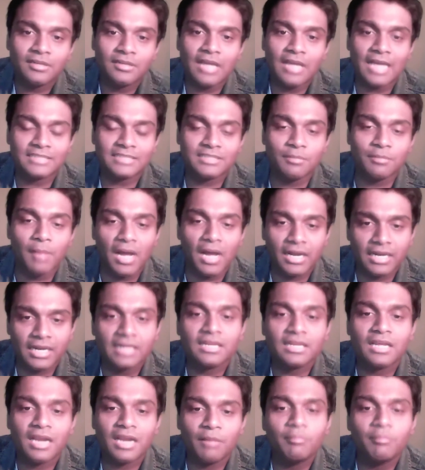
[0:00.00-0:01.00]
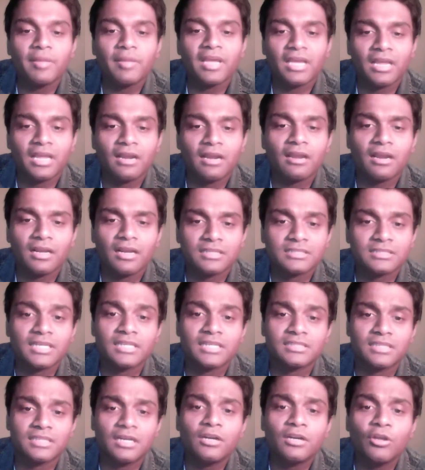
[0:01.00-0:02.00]
As a marketer and being in real
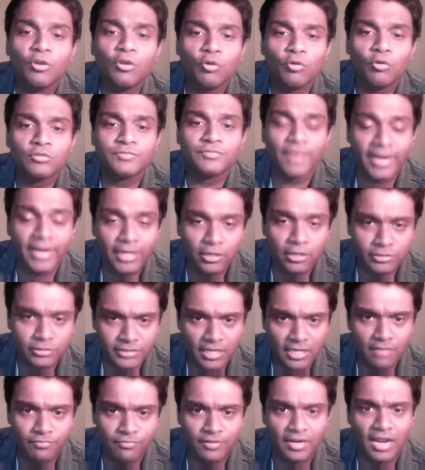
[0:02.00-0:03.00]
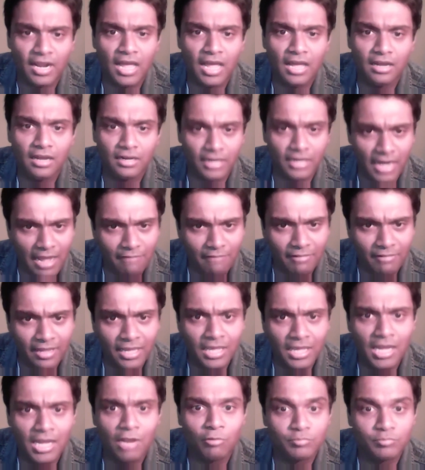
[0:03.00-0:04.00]
estate, sir, do you find yourself
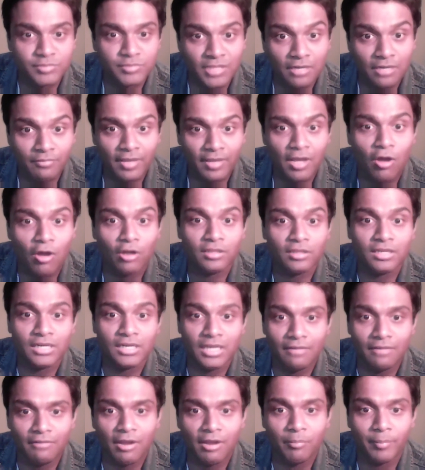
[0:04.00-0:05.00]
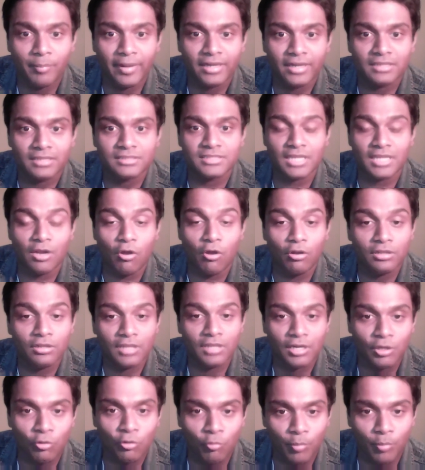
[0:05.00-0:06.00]
traveling and observing all the developments and all
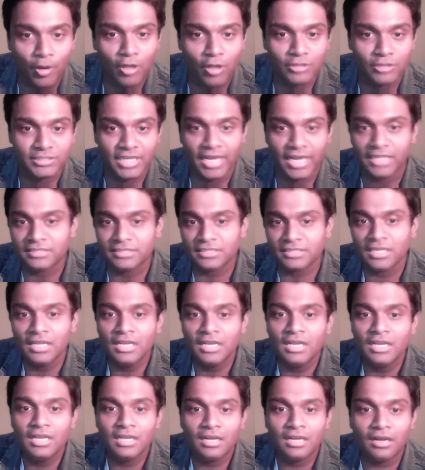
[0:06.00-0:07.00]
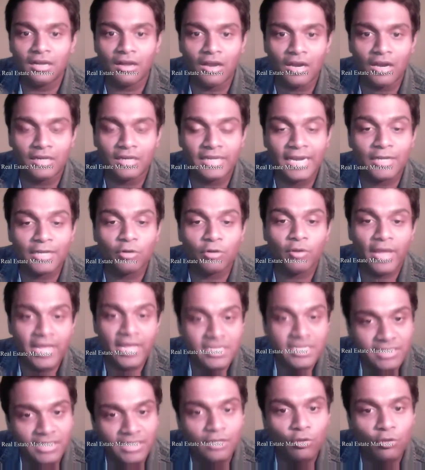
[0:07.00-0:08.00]
the new projects day to day?
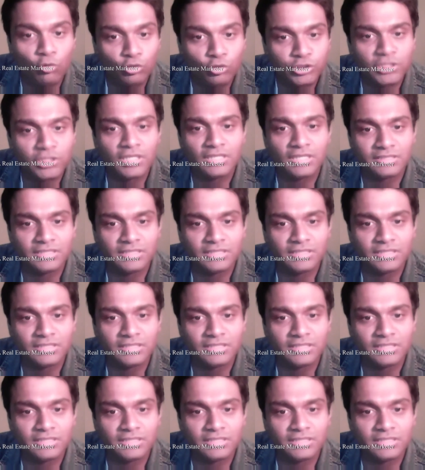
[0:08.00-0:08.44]
Is it crucial?